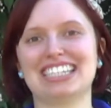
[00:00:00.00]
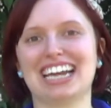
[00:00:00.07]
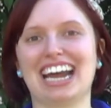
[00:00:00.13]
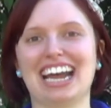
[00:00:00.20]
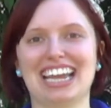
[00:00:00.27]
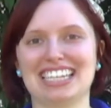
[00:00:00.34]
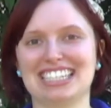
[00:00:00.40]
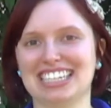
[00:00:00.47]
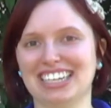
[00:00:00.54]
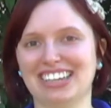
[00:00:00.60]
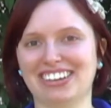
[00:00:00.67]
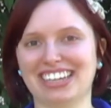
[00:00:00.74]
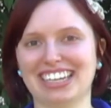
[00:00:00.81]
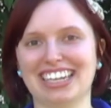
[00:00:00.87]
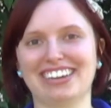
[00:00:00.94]
start is to
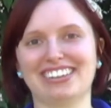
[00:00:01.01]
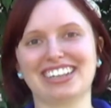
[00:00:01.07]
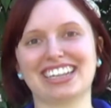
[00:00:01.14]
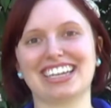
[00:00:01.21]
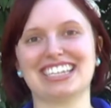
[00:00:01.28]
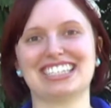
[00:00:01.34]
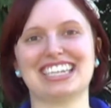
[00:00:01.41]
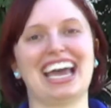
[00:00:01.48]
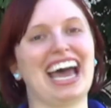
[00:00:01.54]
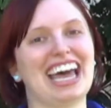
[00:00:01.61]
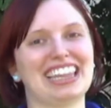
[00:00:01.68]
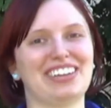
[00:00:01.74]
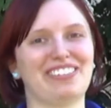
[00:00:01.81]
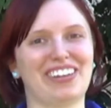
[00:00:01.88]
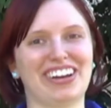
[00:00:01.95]
look a little closer
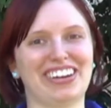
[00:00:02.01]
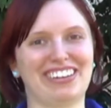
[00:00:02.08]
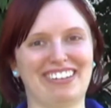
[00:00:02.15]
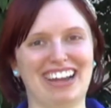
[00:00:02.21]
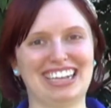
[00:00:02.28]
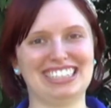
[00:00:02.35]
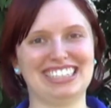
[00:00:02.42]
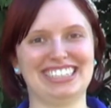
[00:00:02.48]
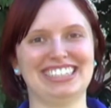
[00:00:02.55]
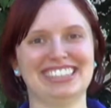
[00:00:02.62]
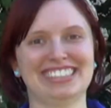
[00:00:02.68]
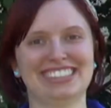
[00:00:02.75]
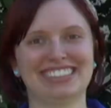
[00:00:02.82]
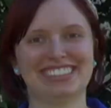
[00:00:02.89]
at the world around you.